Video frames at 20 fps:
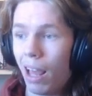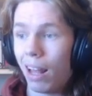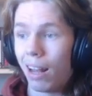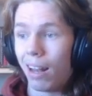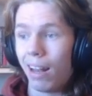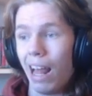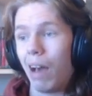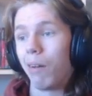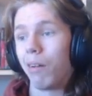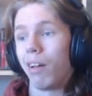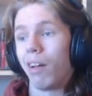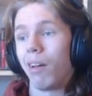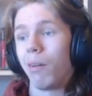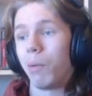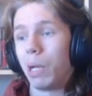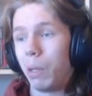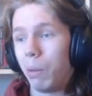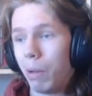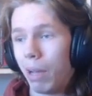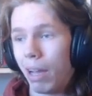Now, we
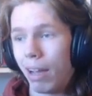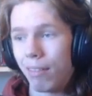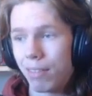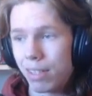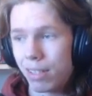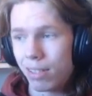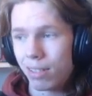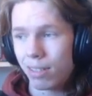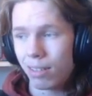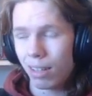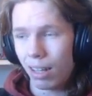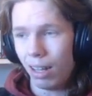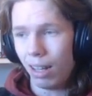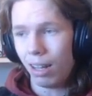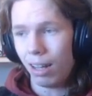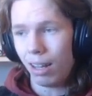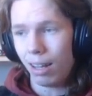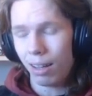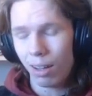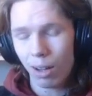do have this,
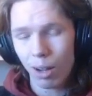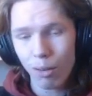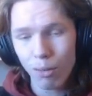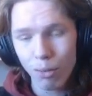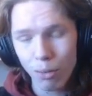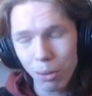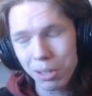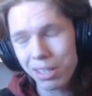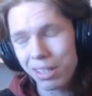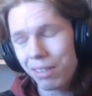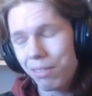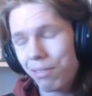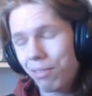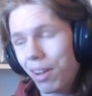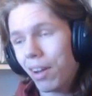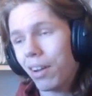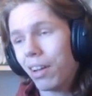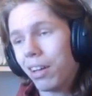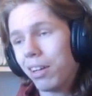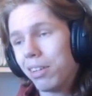unfortunately,
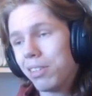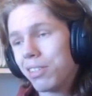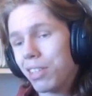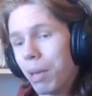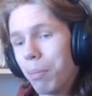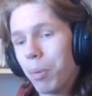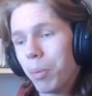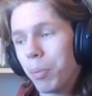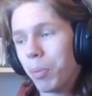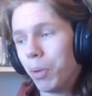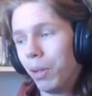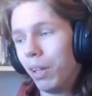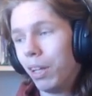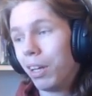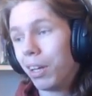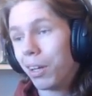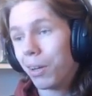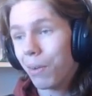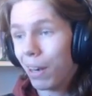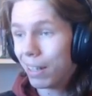very unskippable
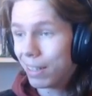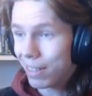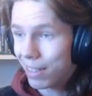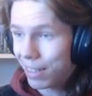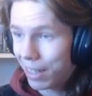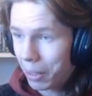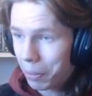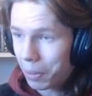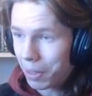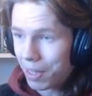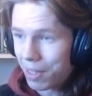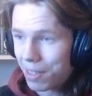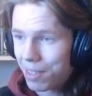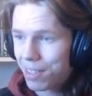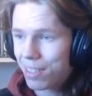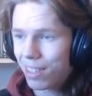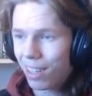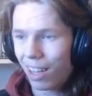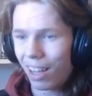credit sequence,